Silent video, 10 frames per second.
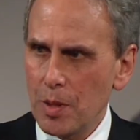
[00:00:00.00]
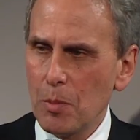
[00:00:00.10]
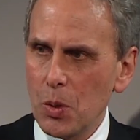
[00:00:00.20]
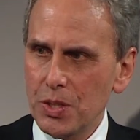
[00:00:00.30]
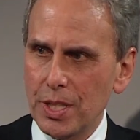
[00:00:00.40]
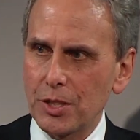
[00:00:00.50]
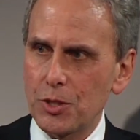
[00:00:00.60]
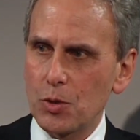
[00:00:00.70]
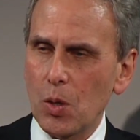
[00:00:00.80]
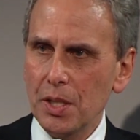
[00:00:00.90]
of the most
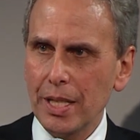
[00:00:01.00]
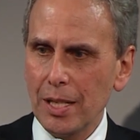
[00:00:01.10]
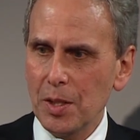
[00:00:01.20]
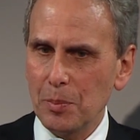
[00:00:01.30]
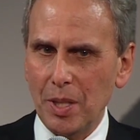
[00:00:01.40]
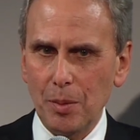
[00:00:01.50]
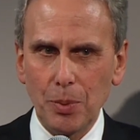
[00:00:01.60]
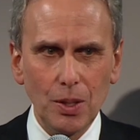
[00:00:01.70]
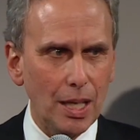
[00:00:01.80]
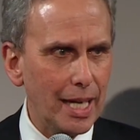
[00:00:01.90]
extraordinary
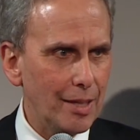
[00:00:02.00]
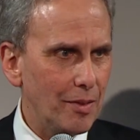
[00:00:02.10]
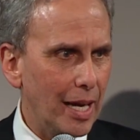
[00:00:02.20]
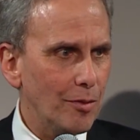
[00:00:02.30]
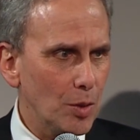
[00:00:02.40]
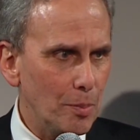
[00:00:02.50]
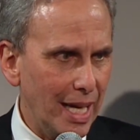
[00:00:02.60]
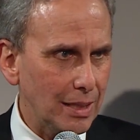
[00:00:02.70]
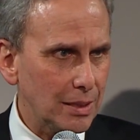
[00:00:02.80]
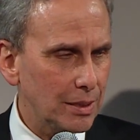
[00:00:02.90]
people I have ever
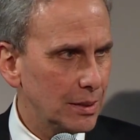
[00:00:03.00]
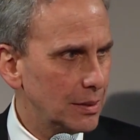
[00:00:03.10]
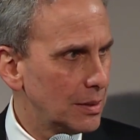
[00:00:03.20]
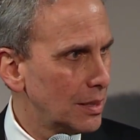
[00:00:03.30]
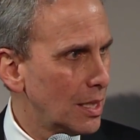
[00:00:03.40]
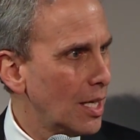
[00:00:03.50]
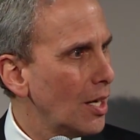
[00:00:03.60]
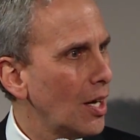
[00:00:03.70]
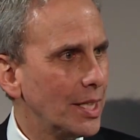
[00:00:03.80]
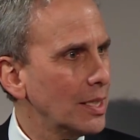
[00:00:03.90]
met.
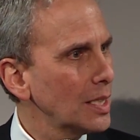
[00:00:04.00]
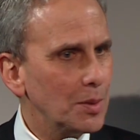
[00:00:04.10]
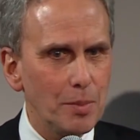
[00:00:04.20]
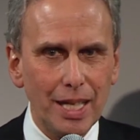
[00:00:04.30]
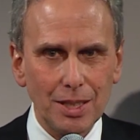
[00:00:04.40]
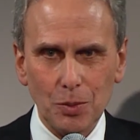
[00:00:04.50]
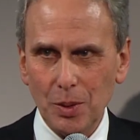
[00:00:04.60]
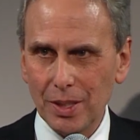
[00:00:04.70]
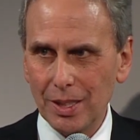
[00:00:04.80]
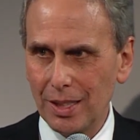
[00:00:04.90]
It doesn't matter
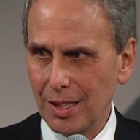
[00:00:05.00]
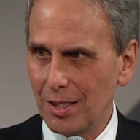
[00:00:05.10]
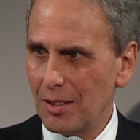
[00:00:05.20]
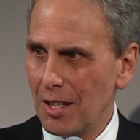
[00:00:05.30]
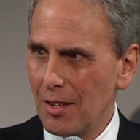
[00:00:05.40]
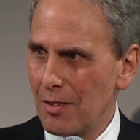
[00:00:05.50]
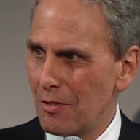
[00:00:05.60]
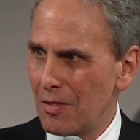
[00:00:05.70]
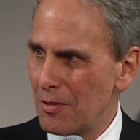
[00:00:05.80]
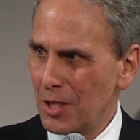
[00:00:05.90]
whether they're,
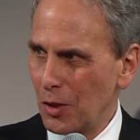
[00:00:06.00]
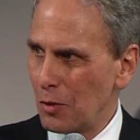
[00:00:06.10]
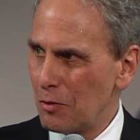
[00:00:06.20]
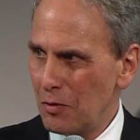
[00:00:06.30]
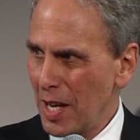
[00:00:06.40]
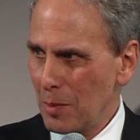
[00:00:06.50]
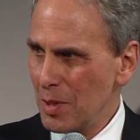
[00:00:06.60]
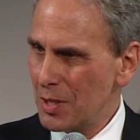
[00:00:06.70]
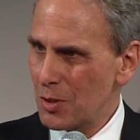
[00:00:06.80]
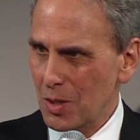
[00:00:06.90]

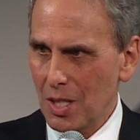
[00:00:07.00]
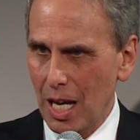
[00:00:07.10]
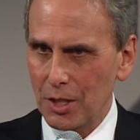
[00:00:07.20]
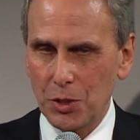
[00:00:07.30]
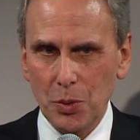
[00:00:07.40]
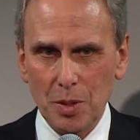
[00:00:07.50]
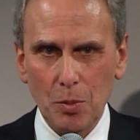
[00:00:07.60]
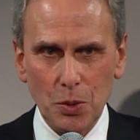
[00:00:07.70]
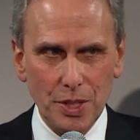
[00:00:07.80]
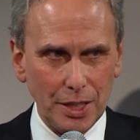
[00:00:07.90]
famous or not. Two of the
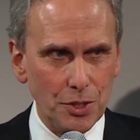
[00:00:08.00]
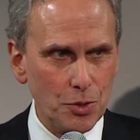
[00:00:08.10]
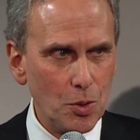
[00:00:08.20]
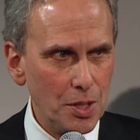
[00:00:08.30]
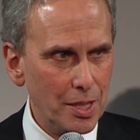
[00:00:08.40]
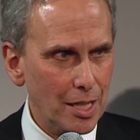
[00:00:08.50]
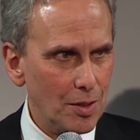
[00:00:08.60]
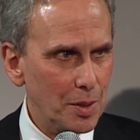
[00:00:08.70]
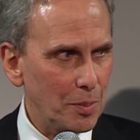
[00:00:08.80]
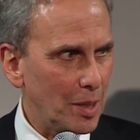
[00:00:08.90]
most
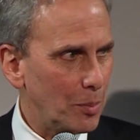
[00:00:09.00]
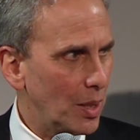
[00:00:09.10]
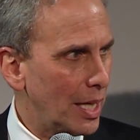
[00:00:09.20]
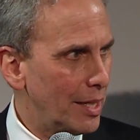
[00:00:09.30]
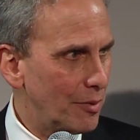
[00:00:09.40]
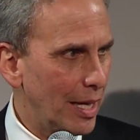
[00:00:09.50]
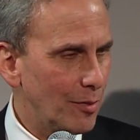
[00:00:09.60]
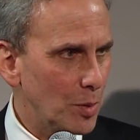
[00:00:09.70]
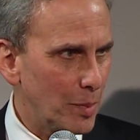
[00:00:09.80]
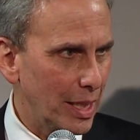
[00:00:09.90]
extraordinary people I have
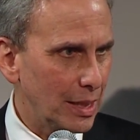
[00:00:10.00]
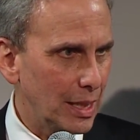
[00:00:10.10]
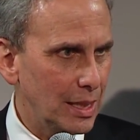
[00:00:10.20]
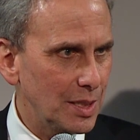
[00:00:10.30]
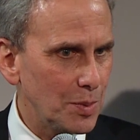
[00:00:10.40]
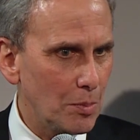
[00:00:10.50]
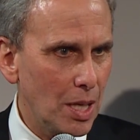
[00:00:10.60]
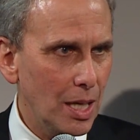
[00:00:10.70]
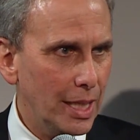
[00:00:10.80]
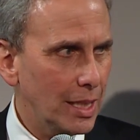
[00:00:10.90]
ever met. It is
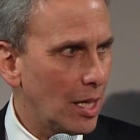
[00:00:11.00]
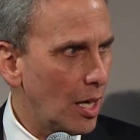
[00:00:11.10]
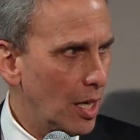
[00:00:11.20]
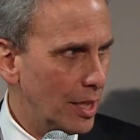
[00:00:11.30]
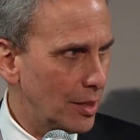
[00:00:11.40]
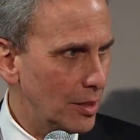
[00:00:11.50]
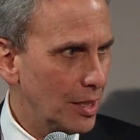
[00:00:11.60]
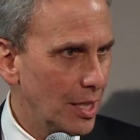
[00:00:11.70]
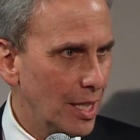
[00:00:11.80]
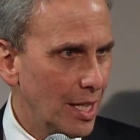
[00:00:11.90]
my honor